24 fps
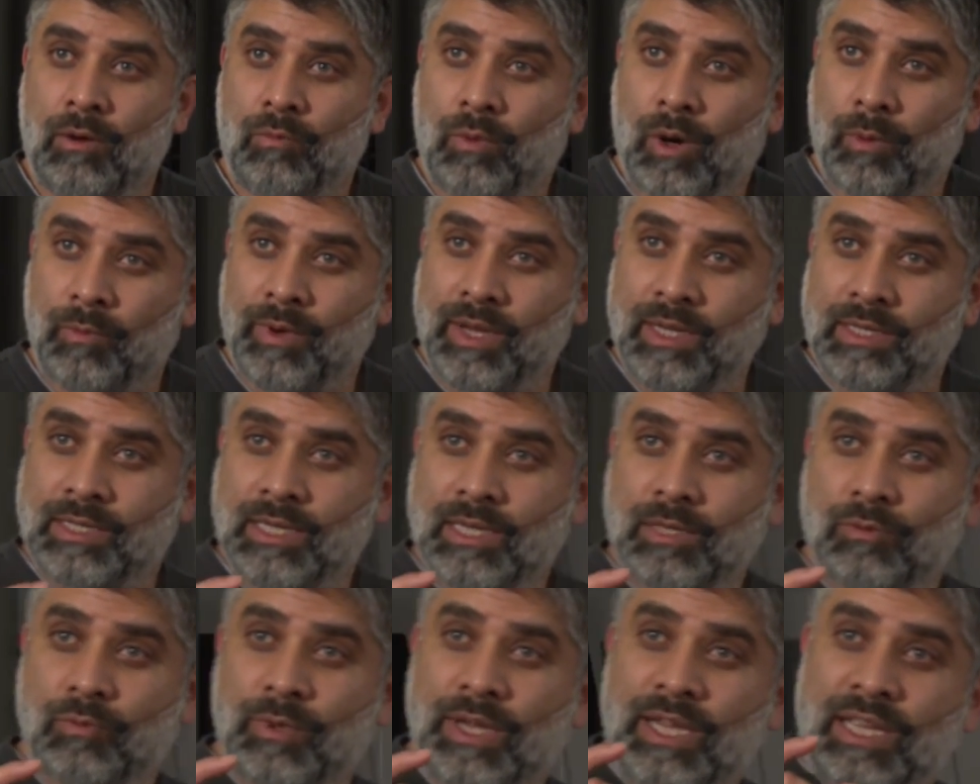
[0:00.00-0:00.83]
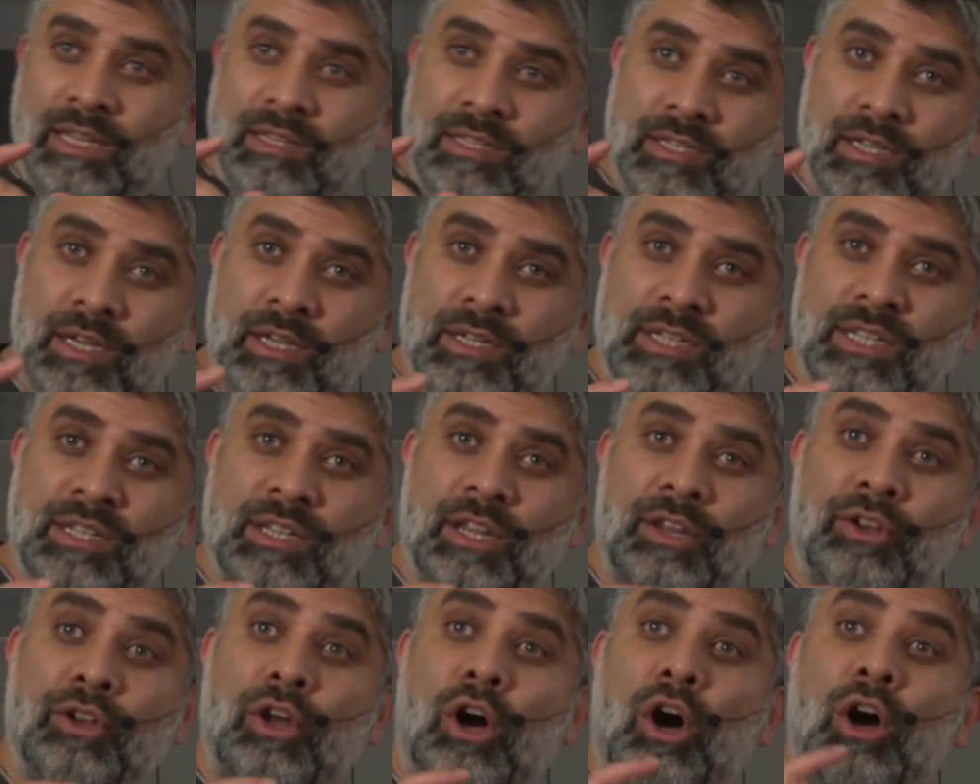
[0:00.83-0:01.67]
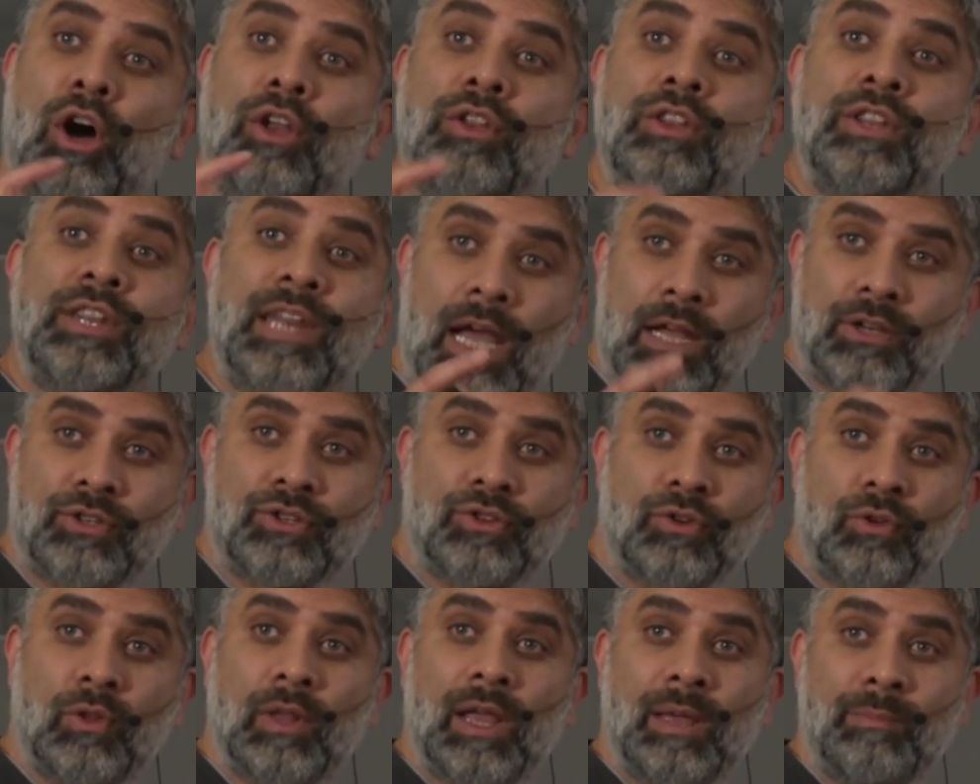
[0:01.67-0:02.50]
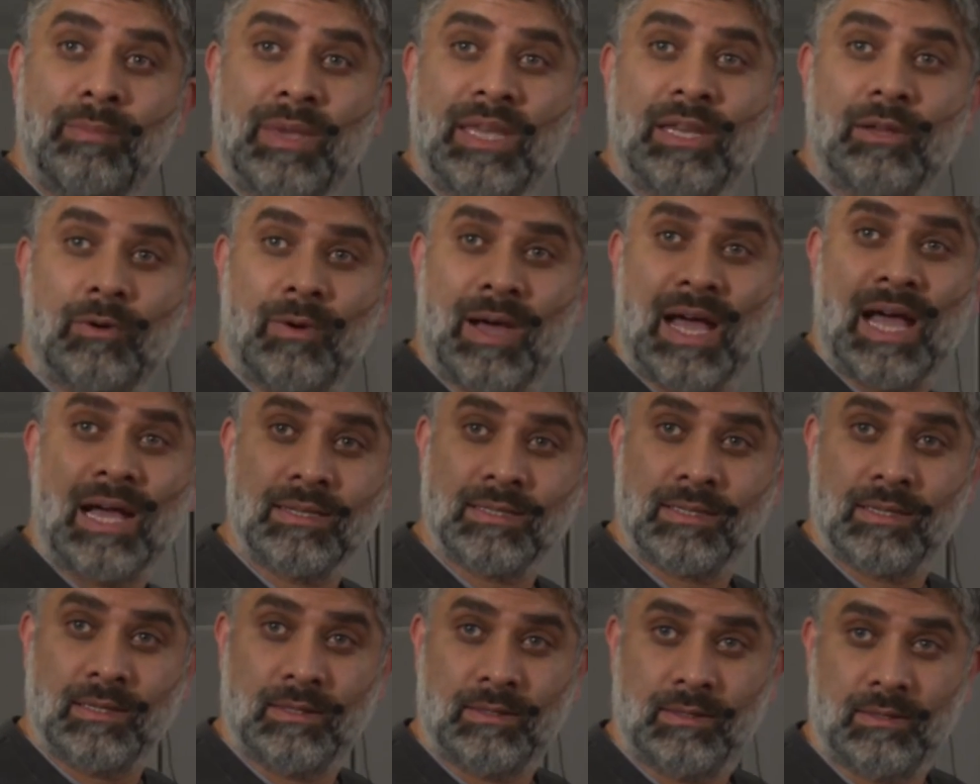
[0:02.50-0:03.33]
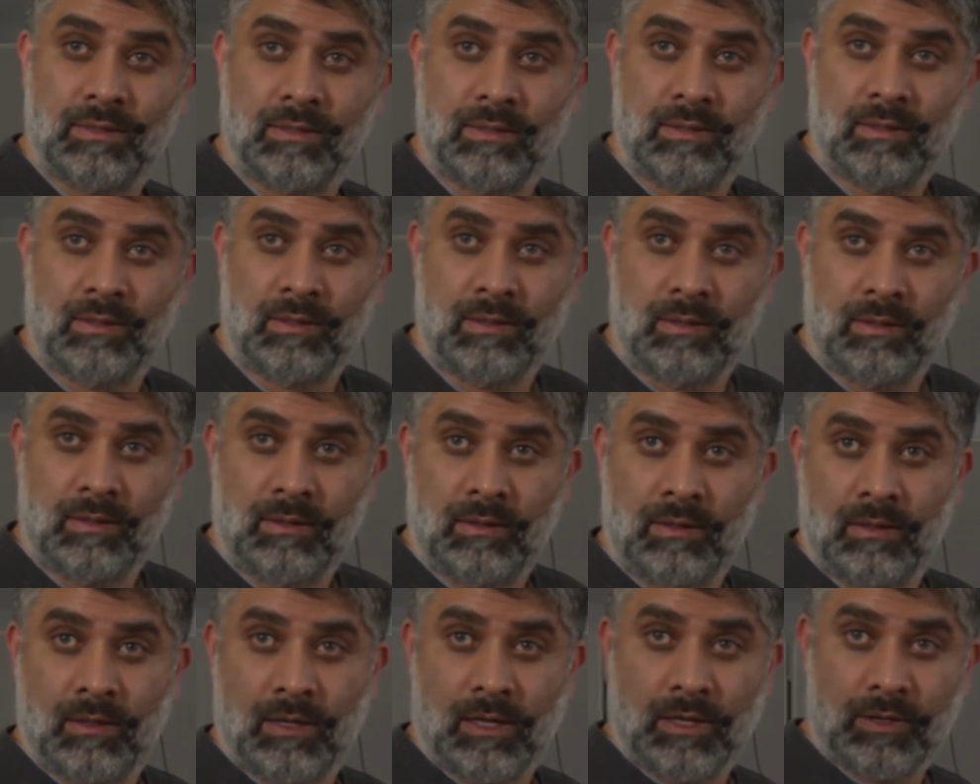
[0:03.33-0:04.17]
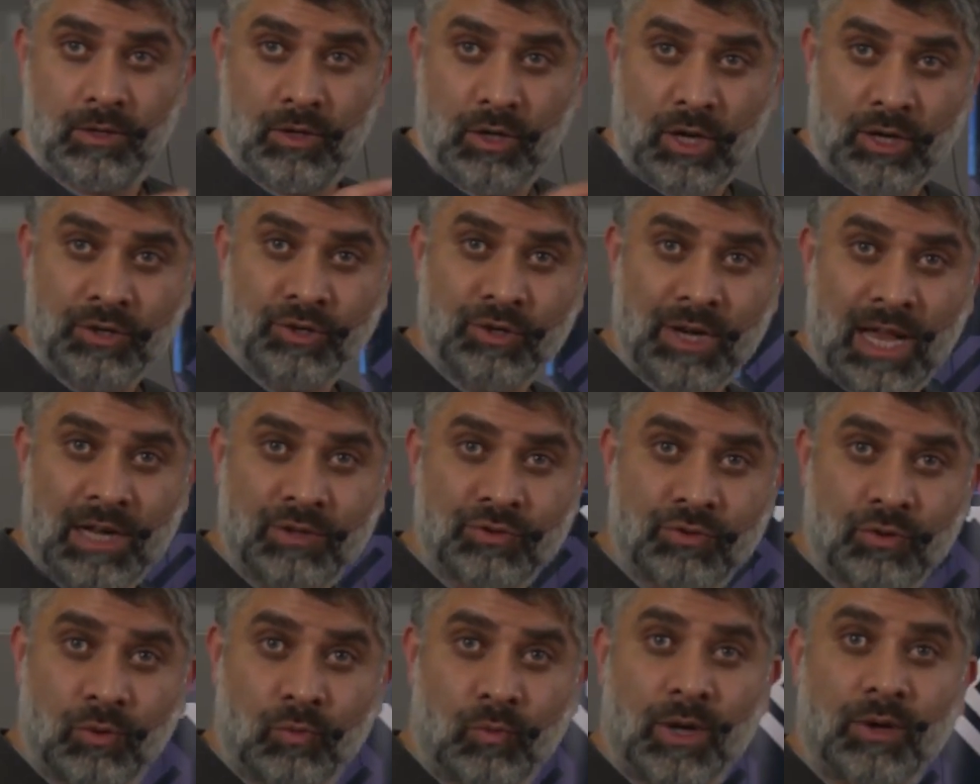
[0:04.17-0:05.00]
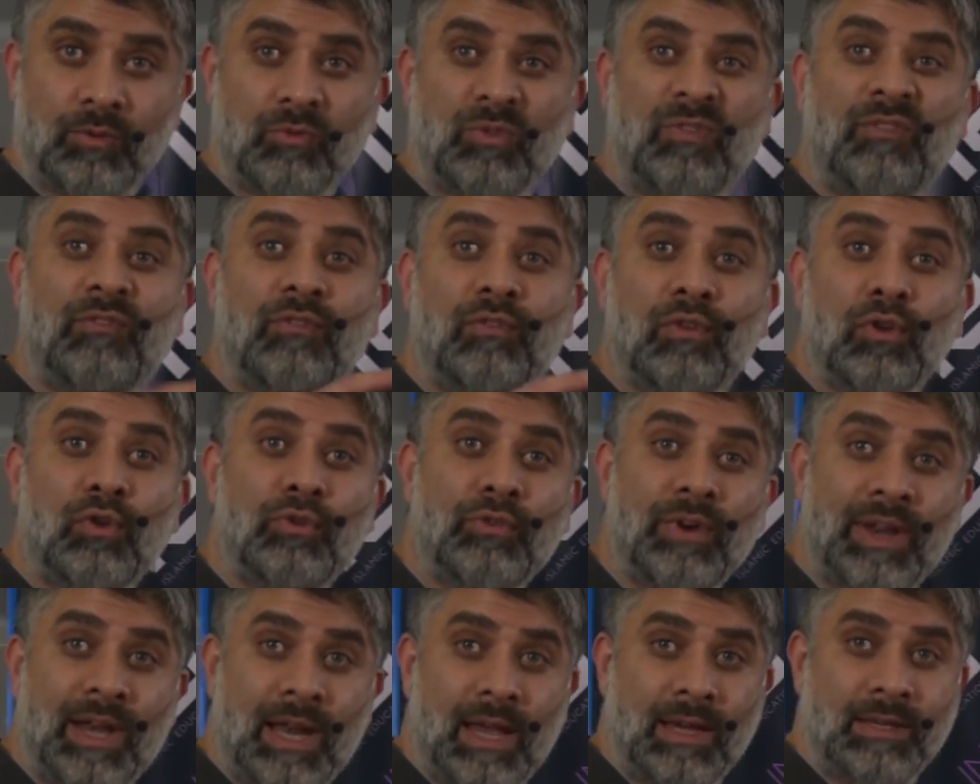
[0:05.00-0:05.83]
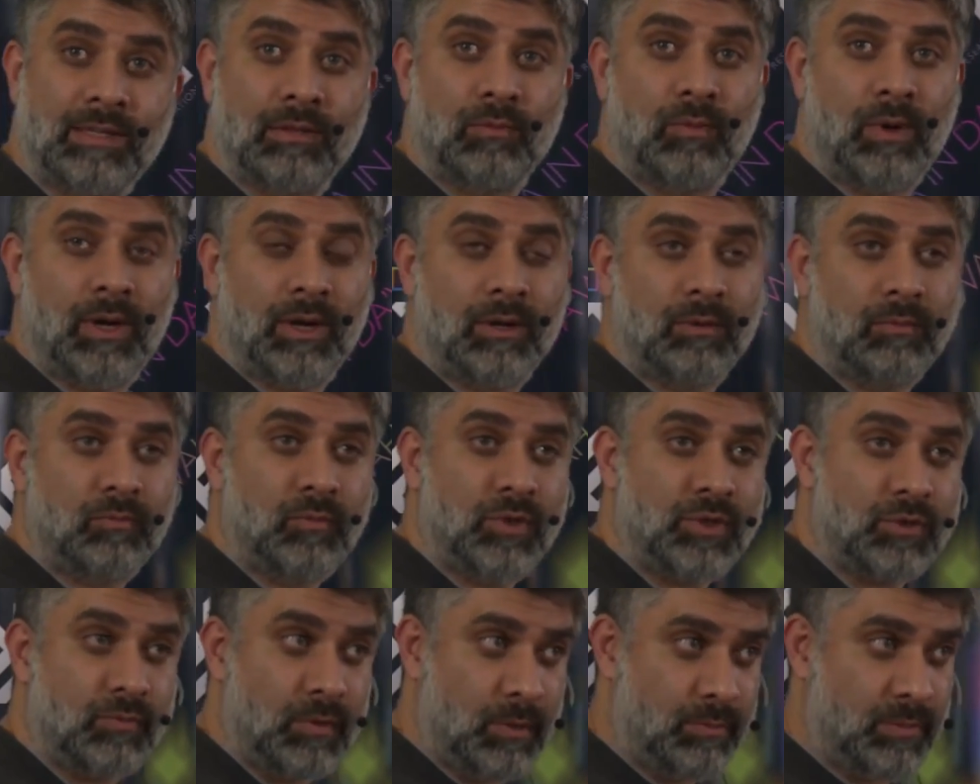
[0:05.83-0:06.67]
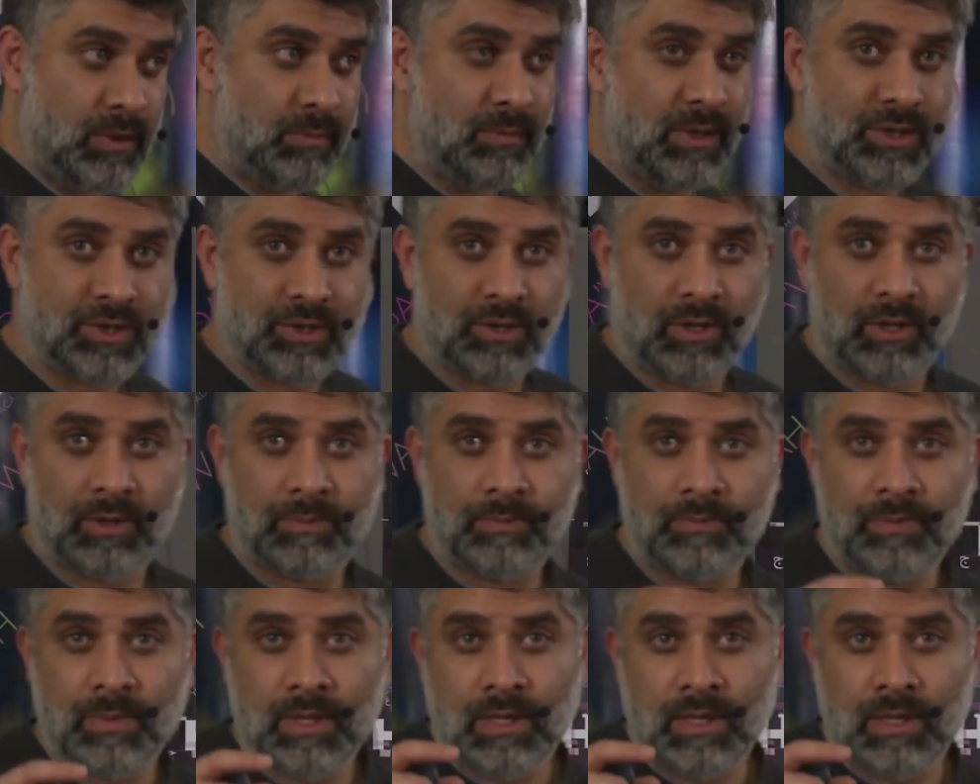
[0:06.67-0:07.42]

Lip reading: What we did, we inserted an unnatural amino acid, an unnatural one, a fluorinated one, which we published on,